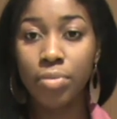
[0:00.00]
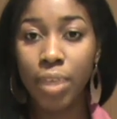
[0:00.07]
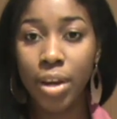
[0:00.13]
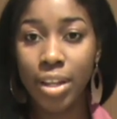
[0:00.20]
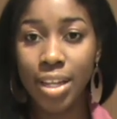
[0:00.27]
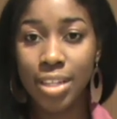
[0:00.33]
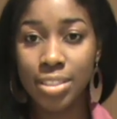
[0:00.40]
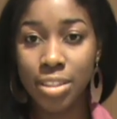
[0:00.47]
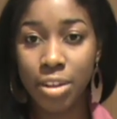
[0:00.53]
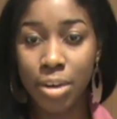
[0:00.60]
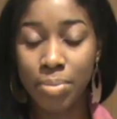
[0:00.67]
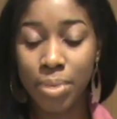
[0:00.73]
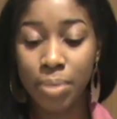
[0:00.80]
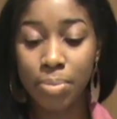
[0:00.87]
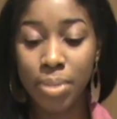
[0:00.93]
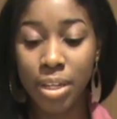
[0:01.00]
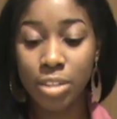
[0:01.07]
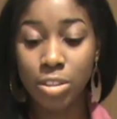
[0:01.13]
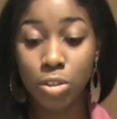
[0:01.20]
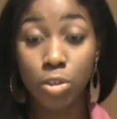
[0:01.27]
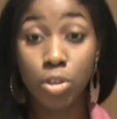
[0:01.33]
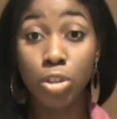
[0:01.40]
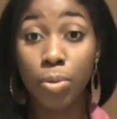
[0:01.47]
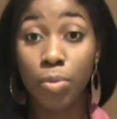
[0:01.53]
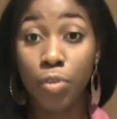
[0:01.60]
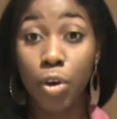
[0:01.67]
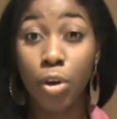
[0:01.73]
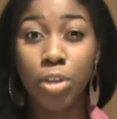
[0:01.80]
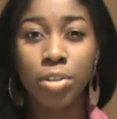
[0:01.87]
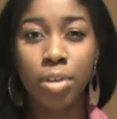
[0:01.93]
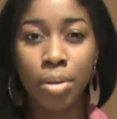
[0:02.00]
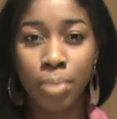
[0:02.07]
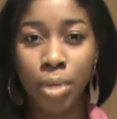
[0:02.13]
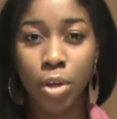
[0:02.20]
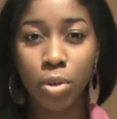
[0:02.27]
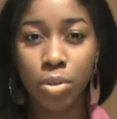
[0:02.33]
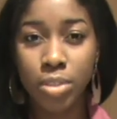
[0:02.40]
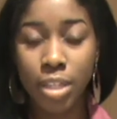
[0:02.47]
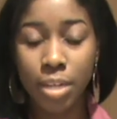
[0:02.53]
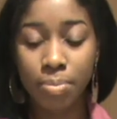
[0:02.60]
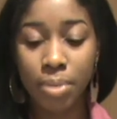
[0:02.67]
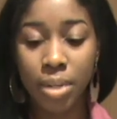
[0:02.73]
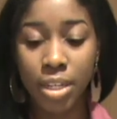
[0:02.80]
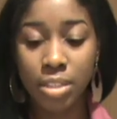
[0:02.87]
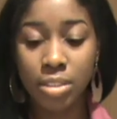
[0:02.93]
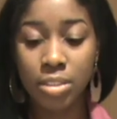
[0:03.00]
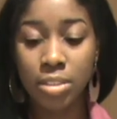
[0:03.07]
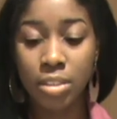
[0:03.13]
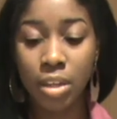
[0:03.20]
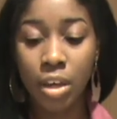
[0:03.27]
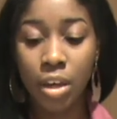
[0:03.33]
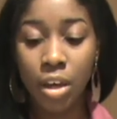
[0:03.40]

regular ceramic plates or some of your ceramic coated plates,